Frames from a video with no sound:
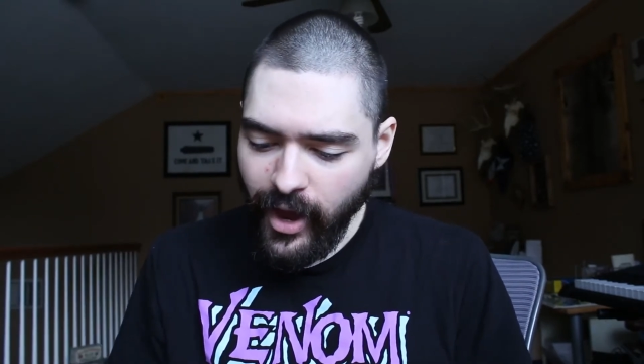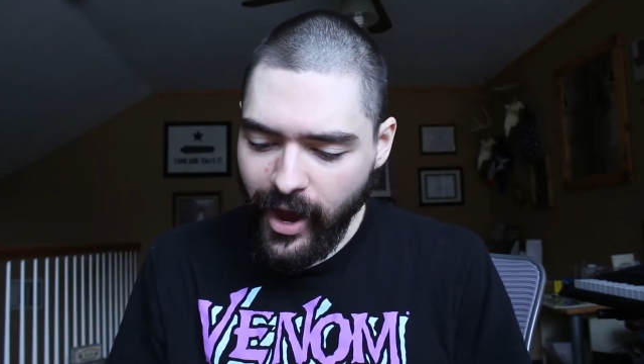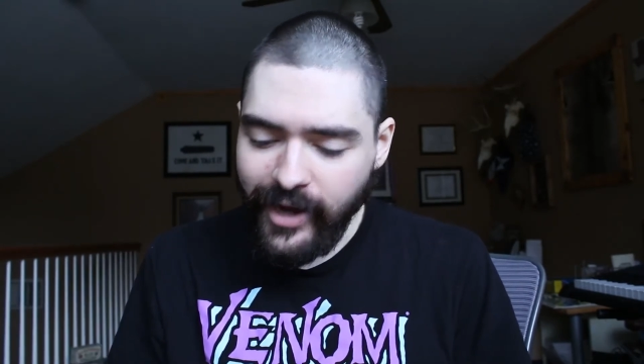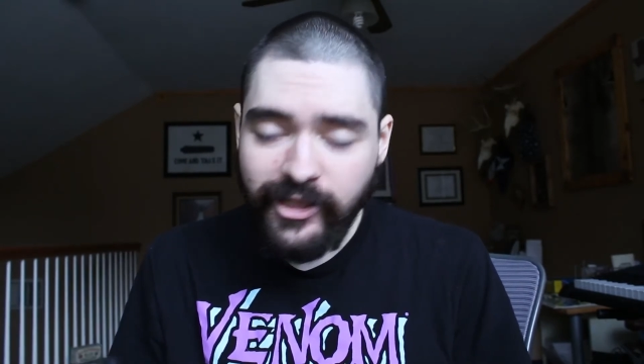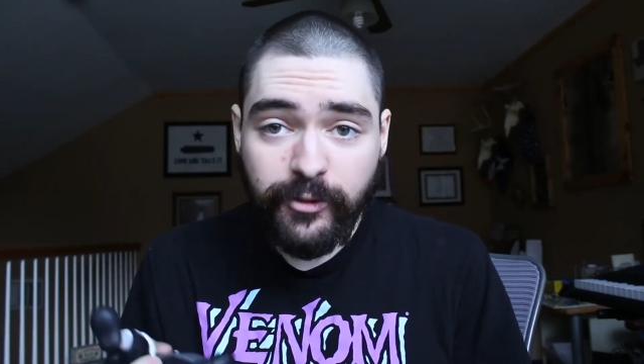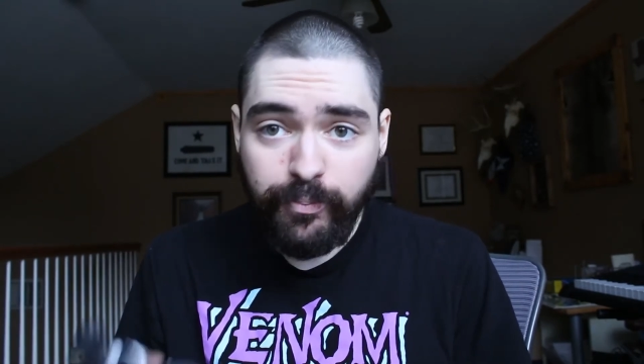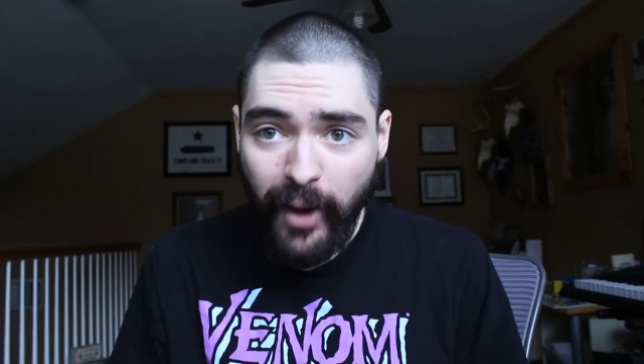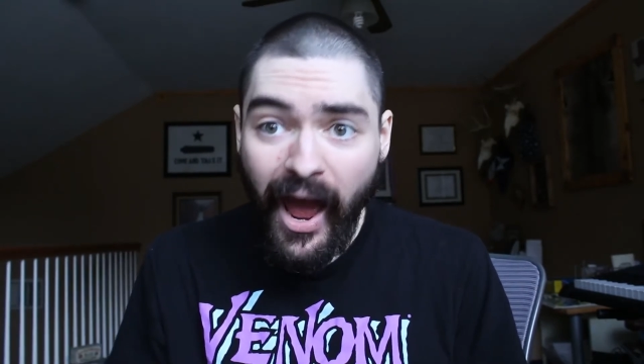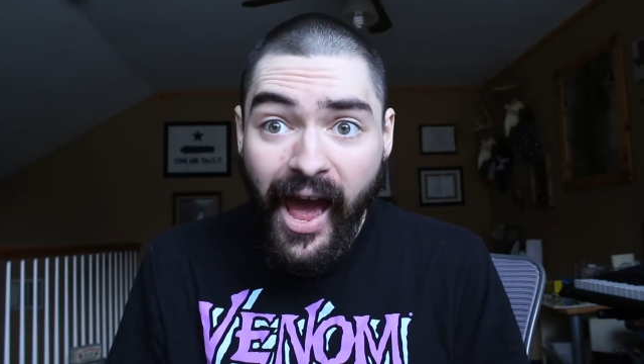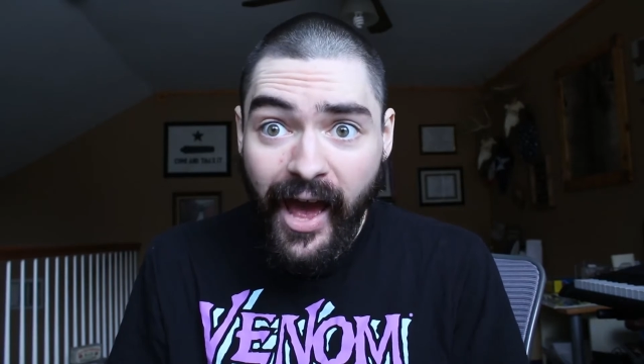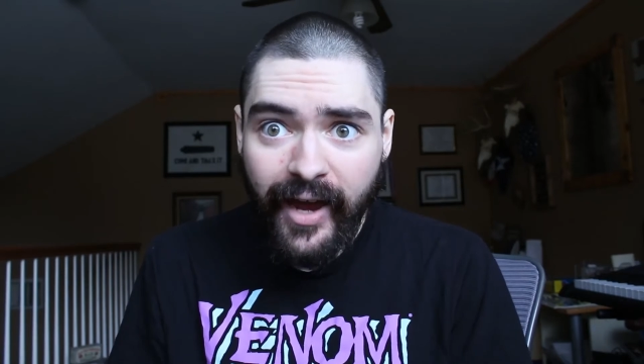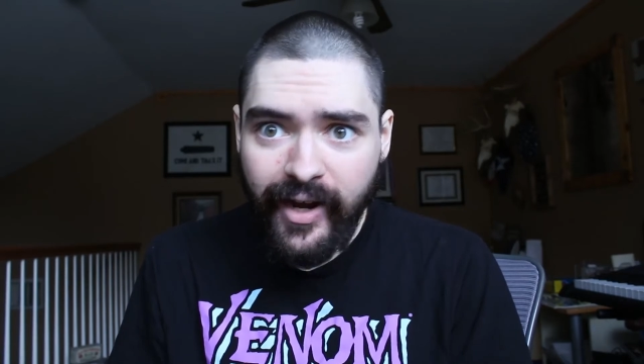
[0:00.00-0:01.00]
And it's
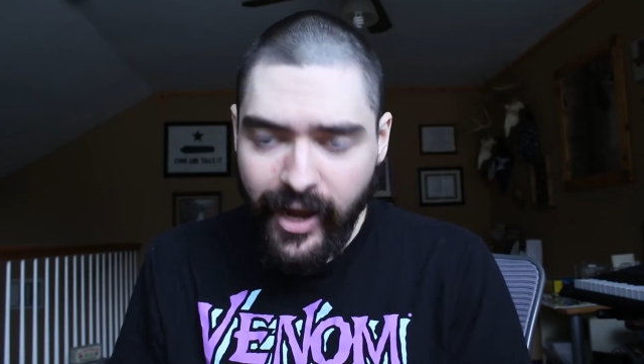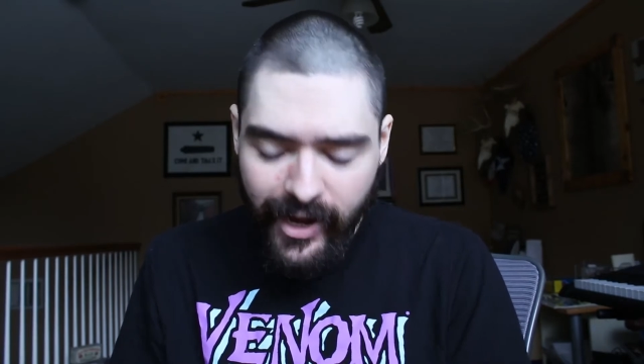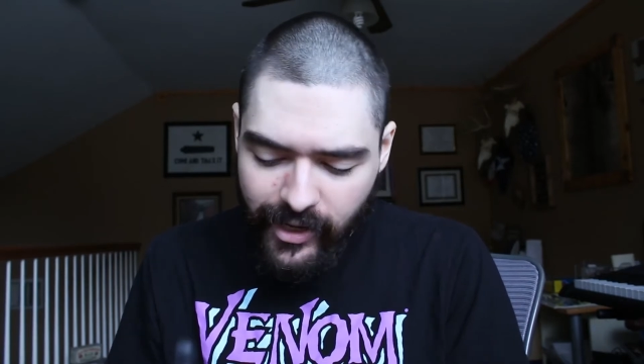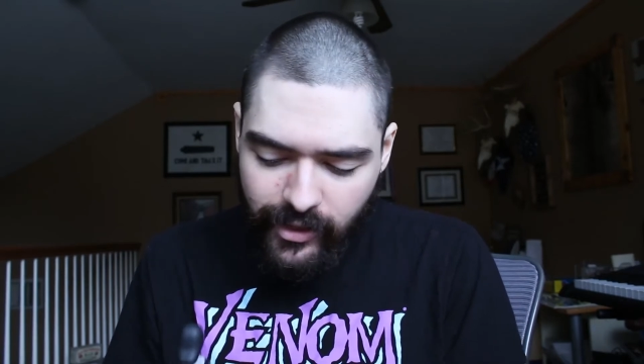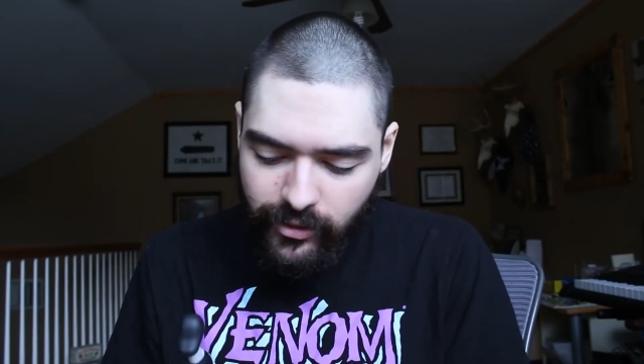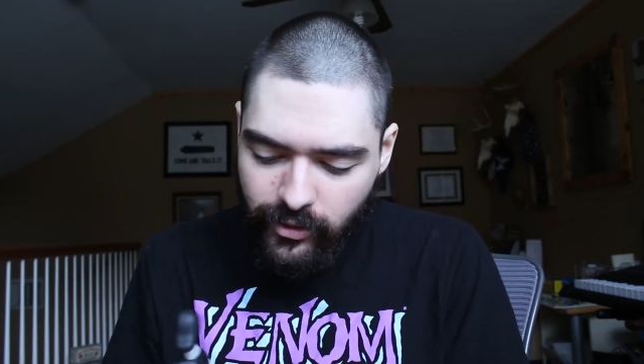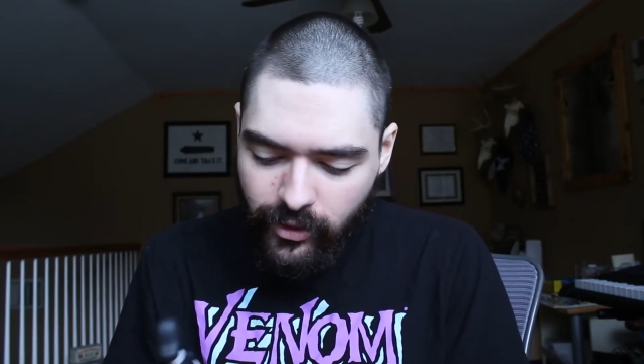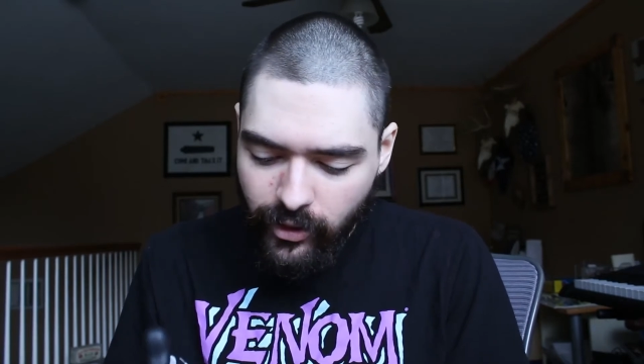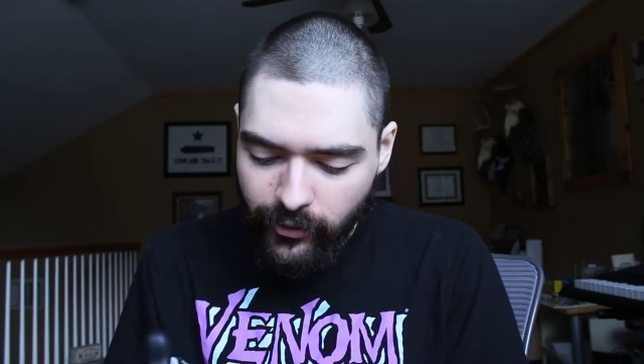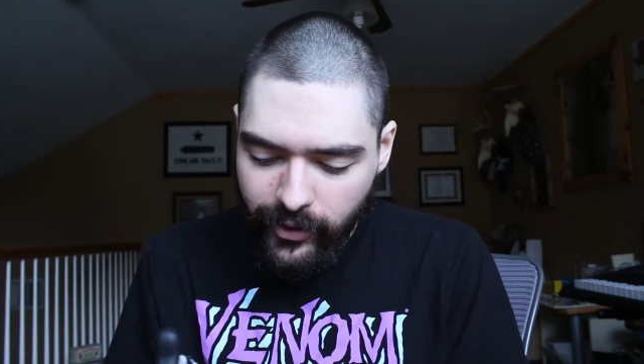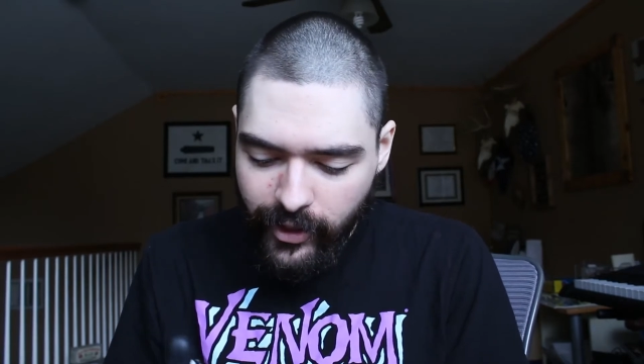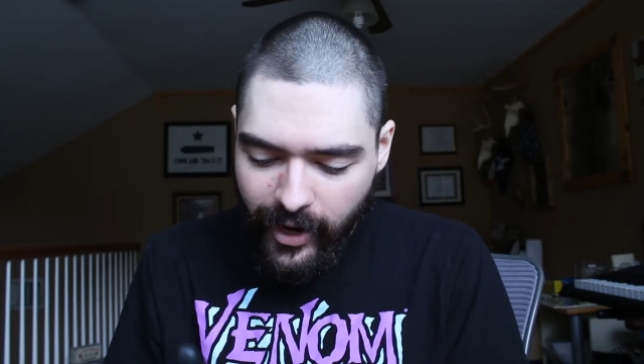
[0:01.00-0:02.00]
bad. And
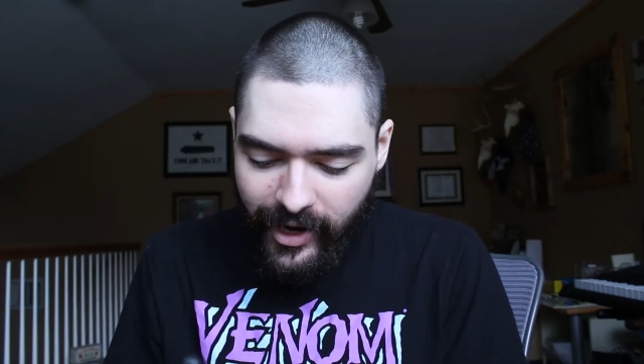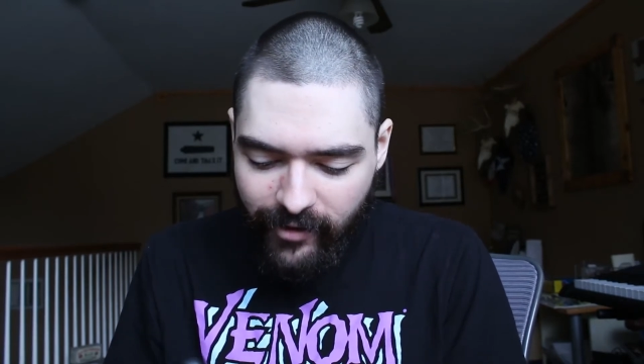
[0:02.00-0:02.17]
he can't